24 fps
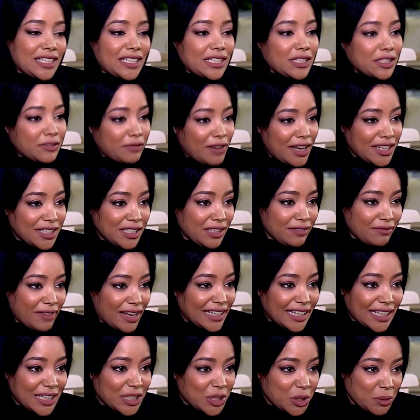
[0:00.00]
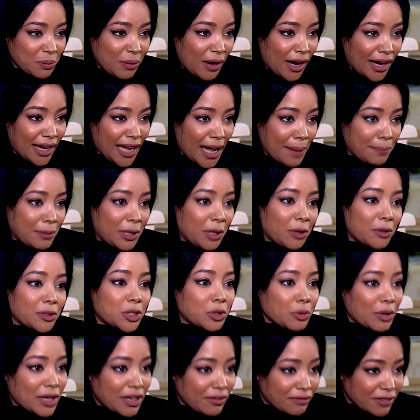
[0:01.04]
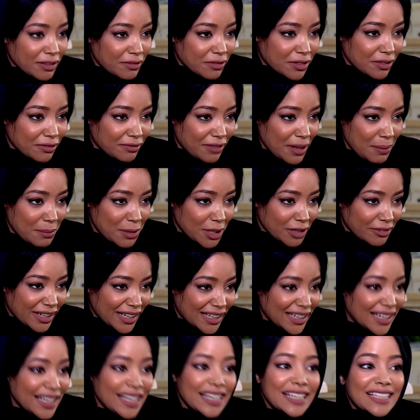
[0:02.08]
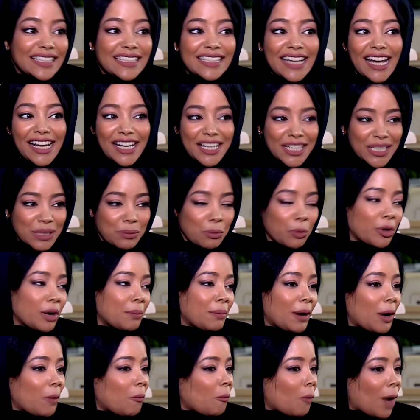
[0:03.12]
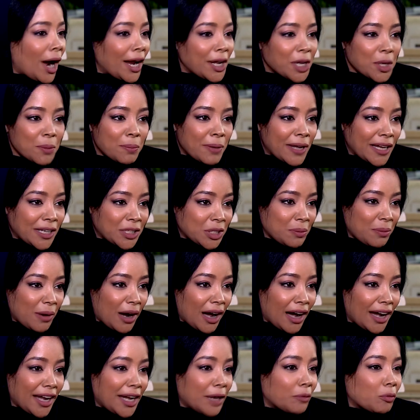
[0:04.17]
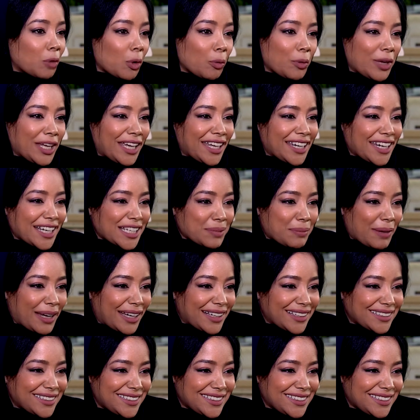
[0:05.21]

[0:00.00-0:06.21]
is its first event in Dubai happening on the 25th of February. Tell us more about why you picked Dubai and what we can expect.